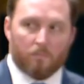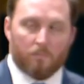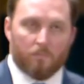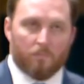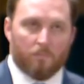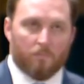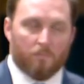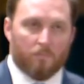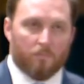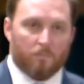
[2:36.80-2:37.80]

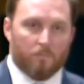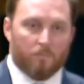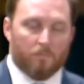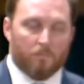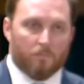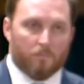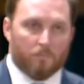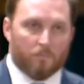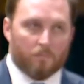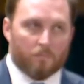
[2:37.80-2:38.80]

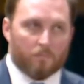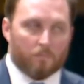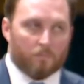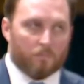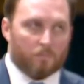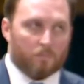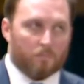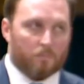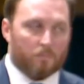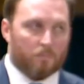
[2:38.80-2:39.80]

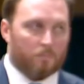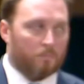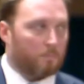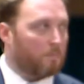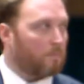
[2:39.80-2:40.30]
(silent)